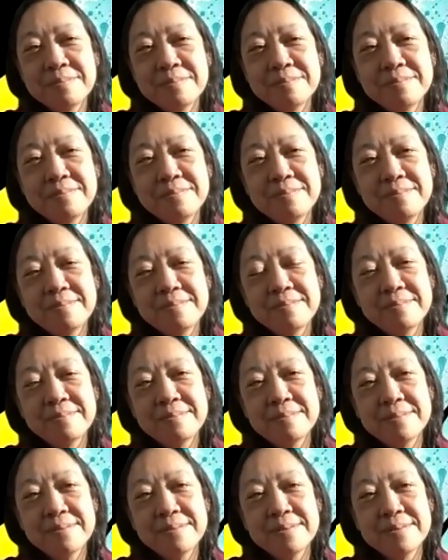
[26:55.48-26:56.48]

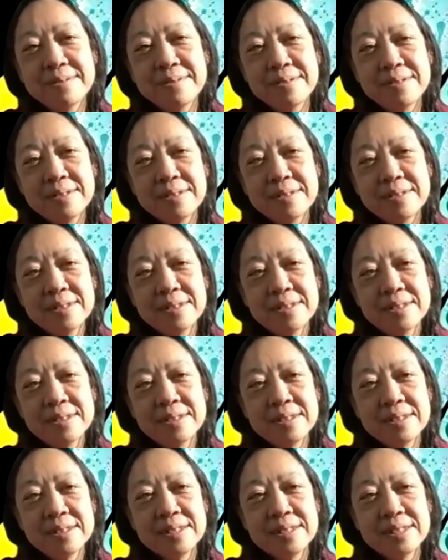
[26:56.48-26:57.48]

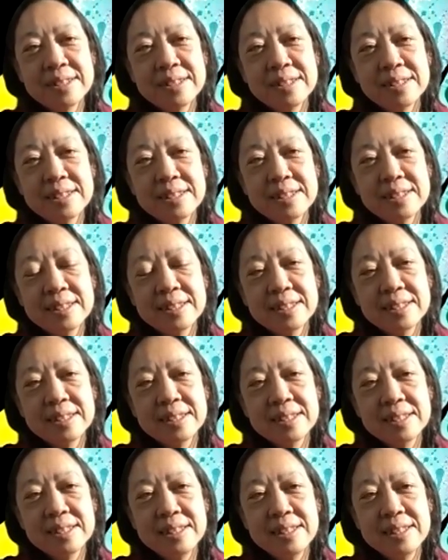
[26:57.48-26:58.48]

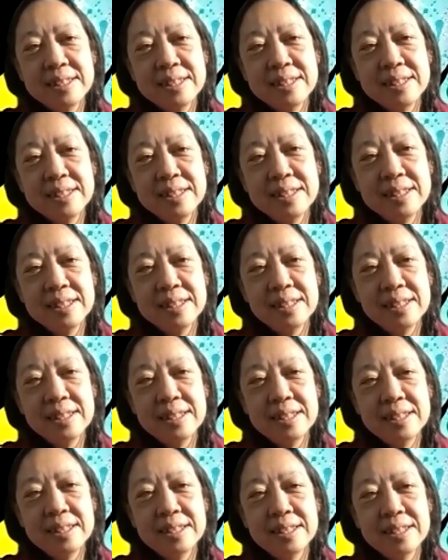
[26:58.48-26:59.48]

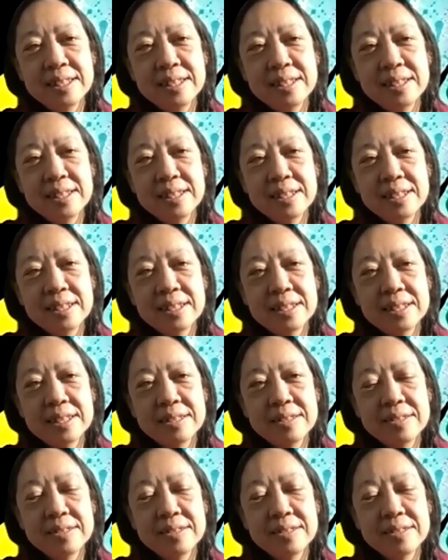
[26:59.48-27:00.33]
(not speaking)